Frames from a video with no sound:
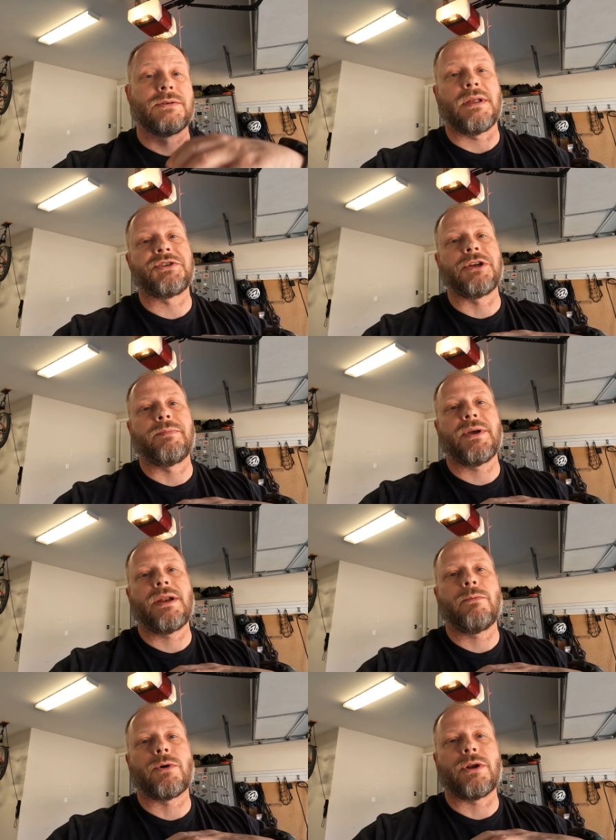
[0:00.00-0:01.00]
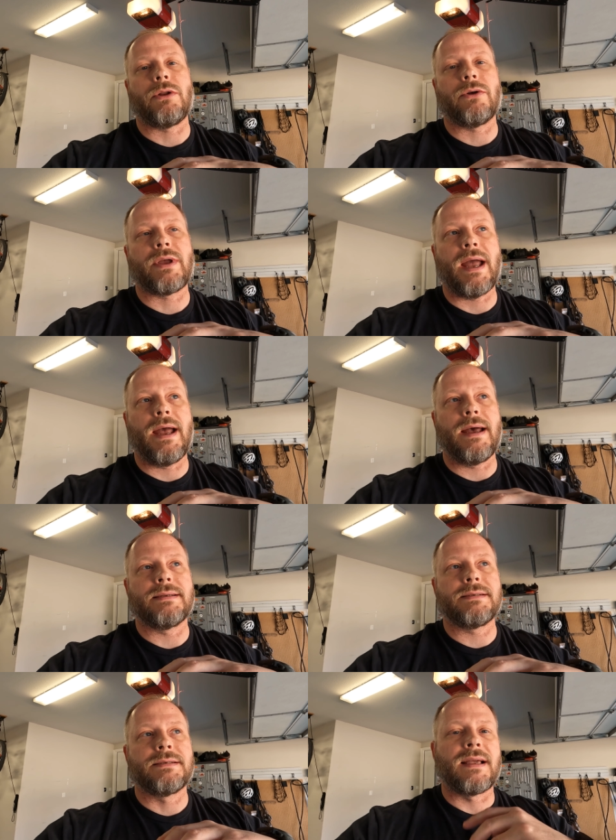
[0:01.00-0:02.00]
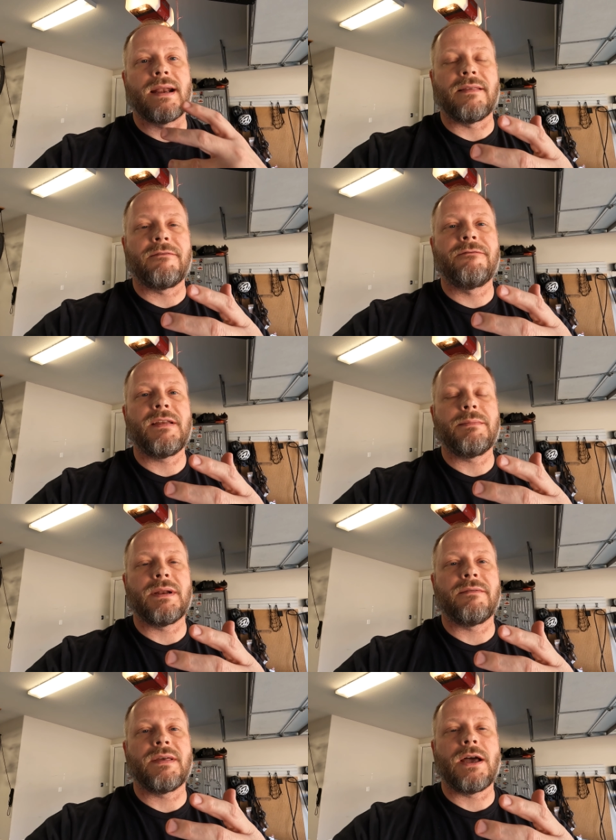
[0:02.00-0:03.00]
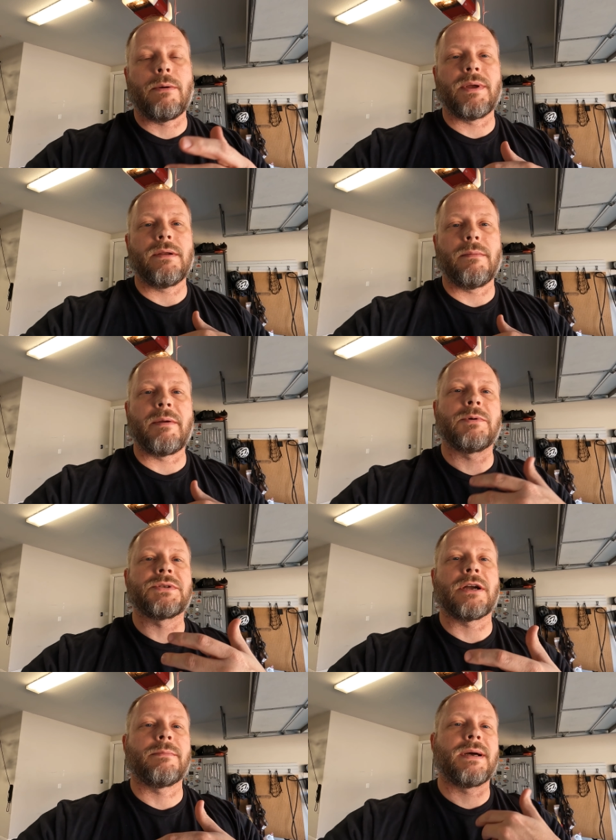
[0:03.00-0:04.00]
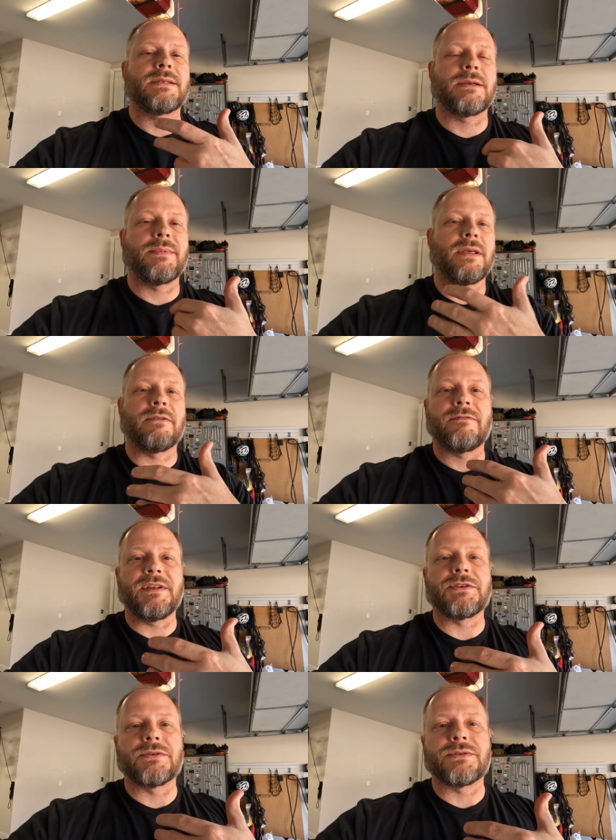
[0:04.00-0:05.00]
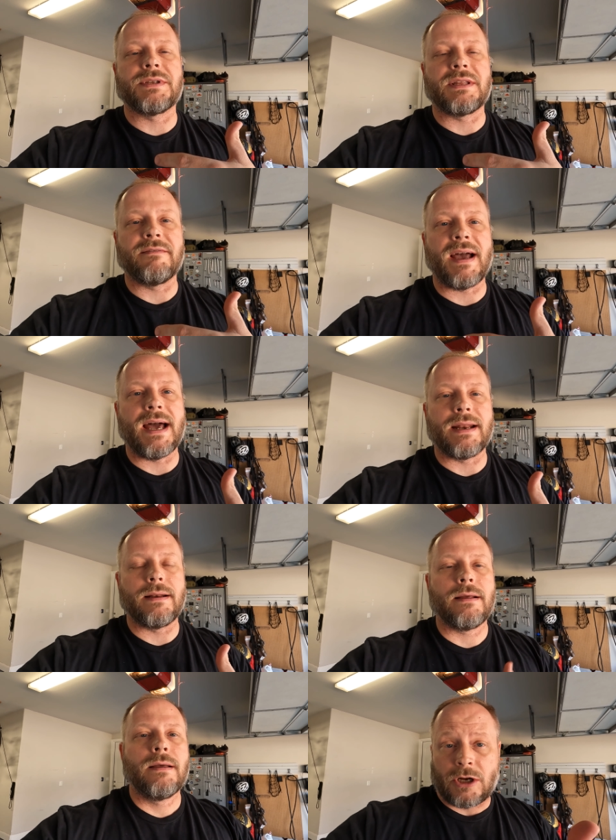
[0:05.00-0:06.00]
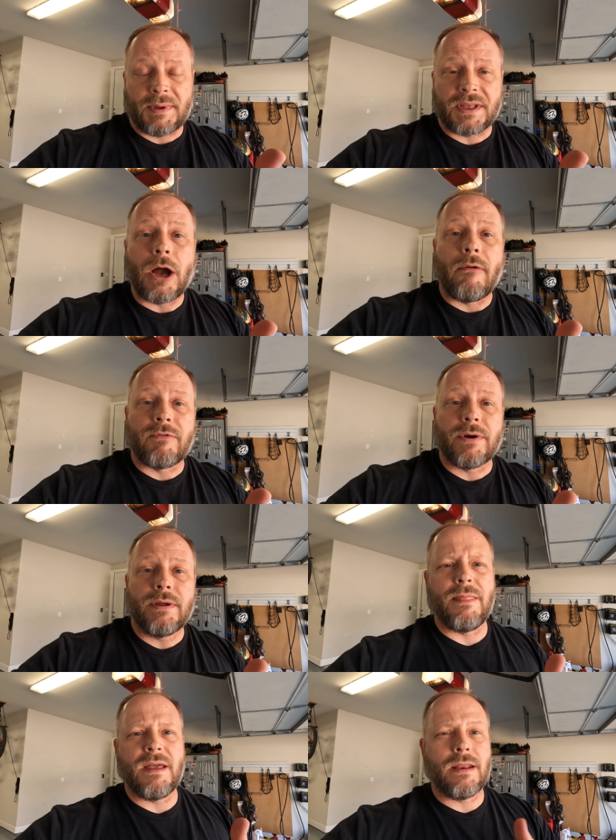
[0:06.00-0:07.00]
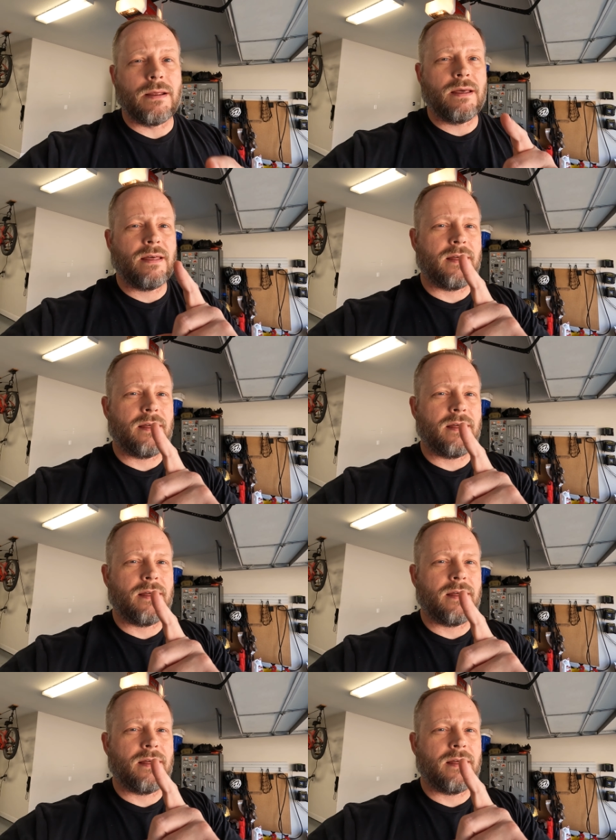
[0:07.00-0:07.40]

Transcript: So let's jump in and we're going to look at kind of the fitment of the helmet. Maybe we'll talk about some of the other features that they've added, talk about the comfort, and then